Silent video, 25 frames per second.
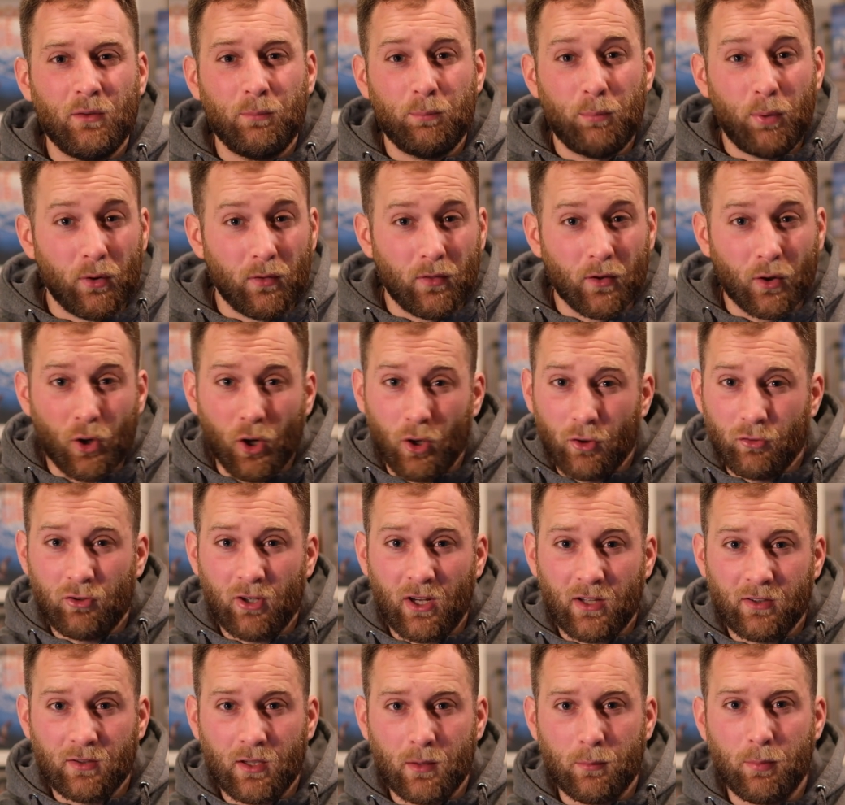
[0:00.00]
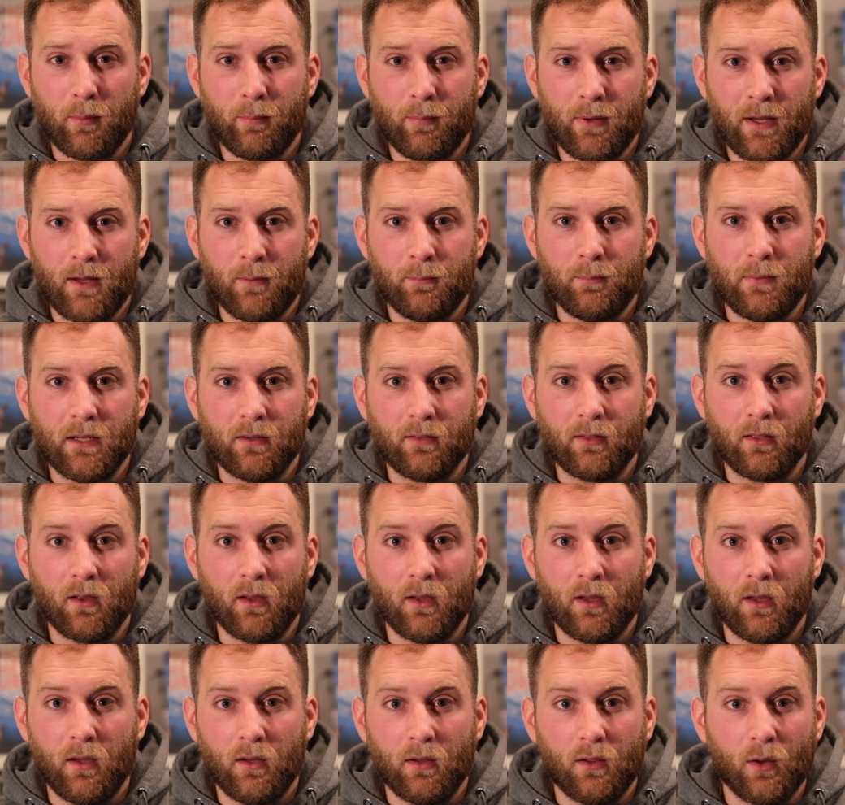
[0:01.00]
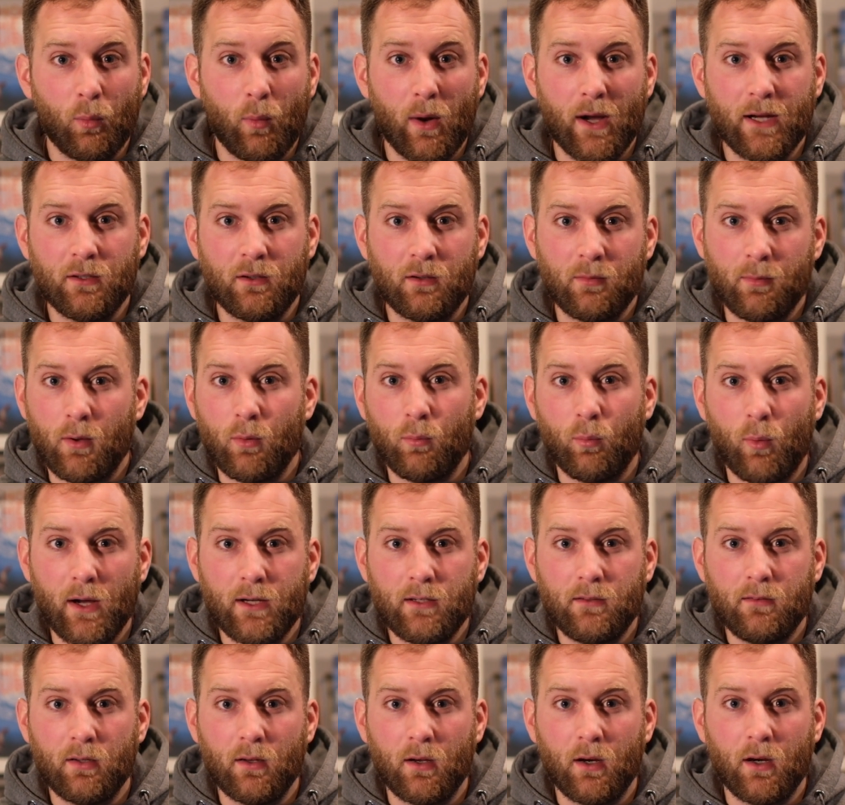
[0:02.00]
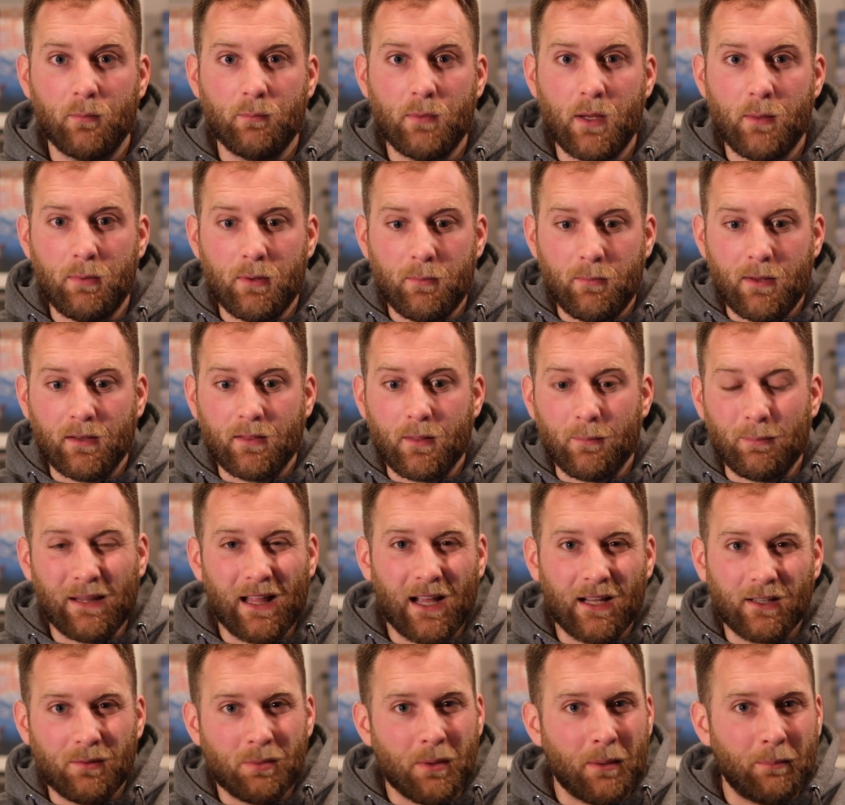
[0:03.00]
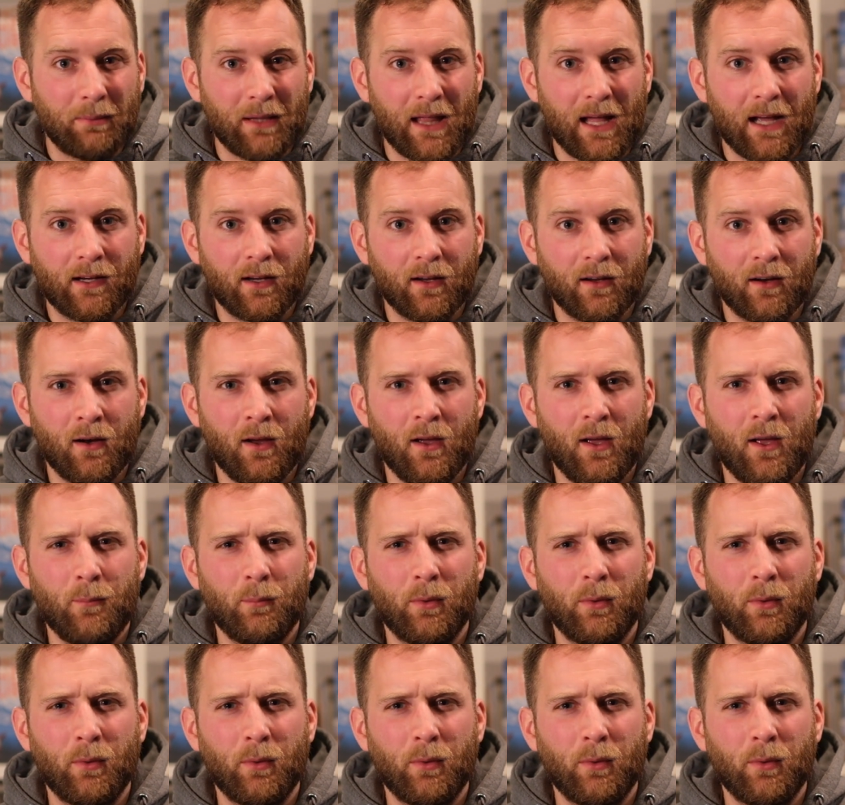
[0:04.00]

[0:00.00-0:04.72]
put the contrast up a bit, make the whites a bit whiter, maybe make the blacks a bit blacker,